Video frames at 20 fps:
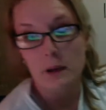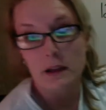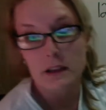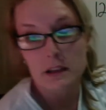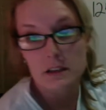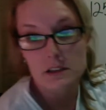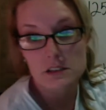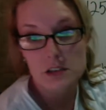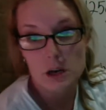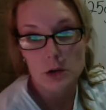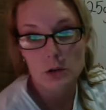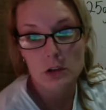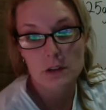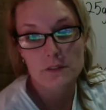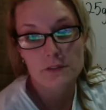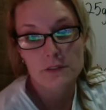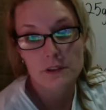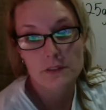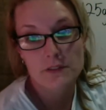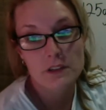I get a total of
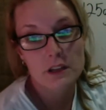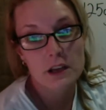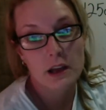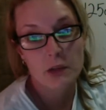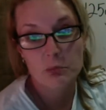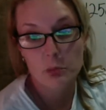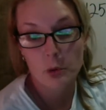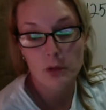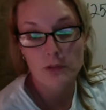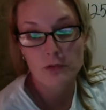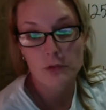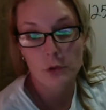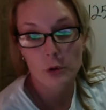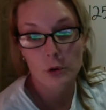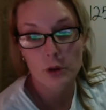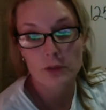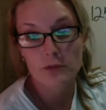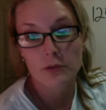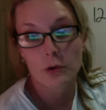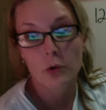58.44
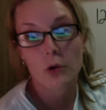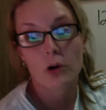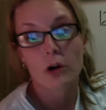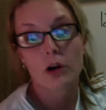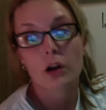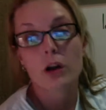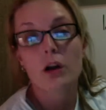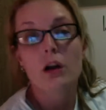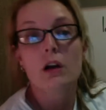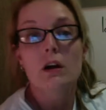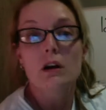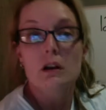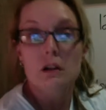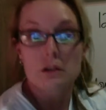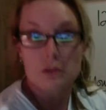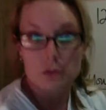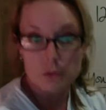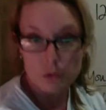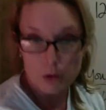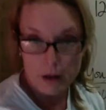
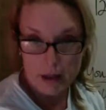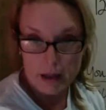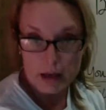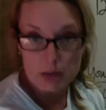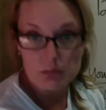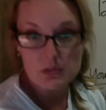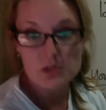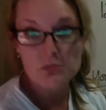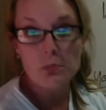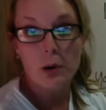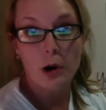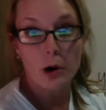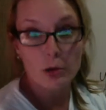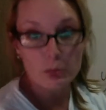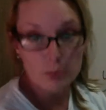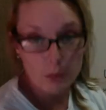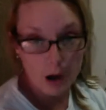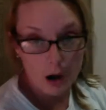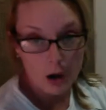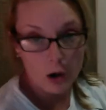grams per
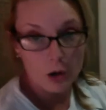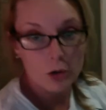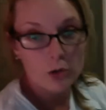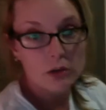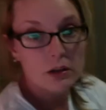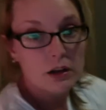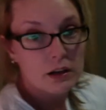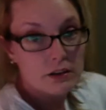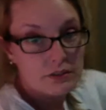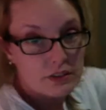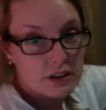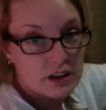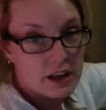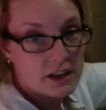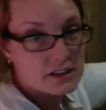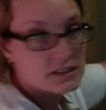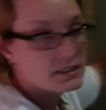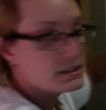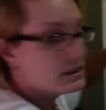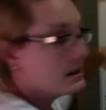mole of
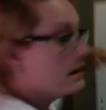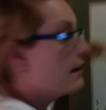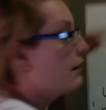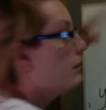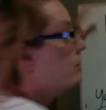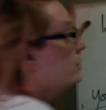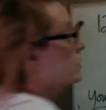NaCl.